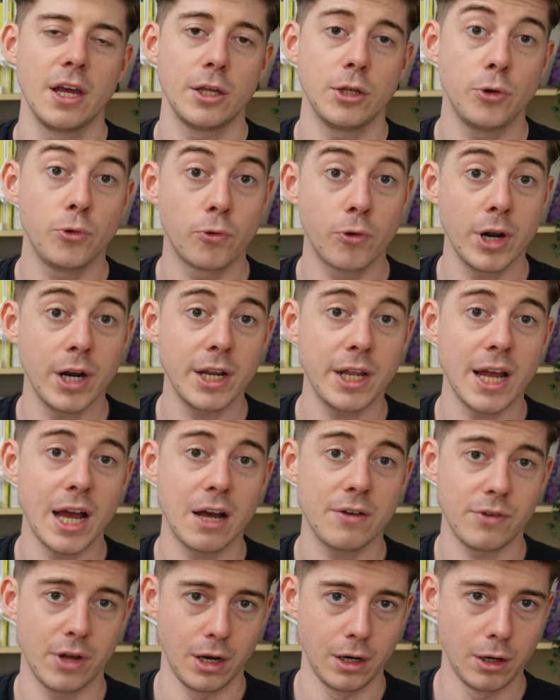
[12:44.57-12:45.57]
you really
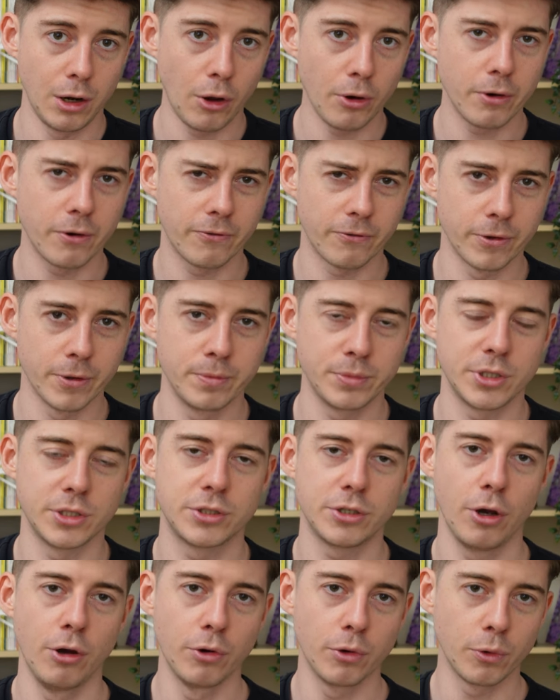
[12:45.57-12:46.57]
have a lot of room to
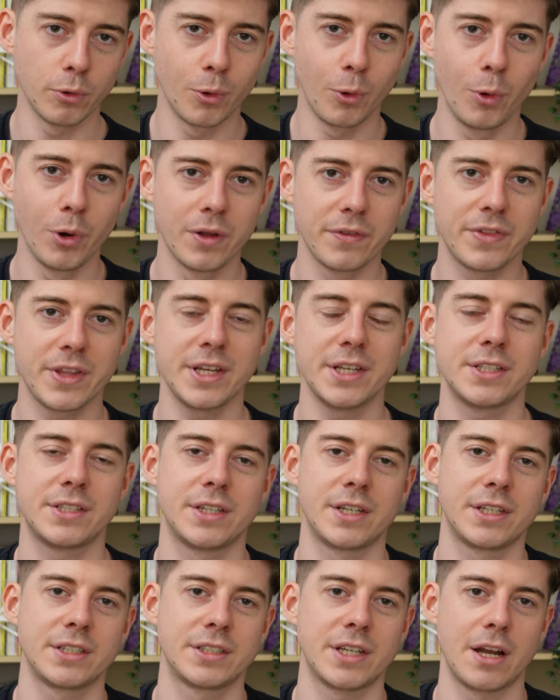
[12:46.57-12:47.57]
tone all of
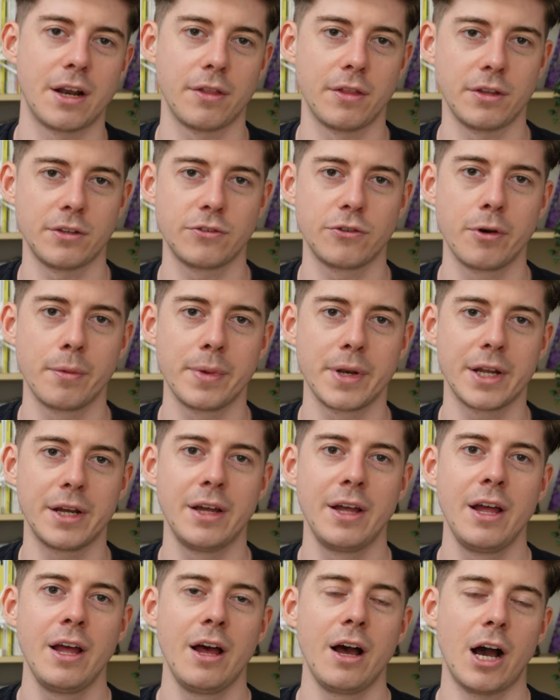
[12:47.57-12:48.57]
these things down in this formula.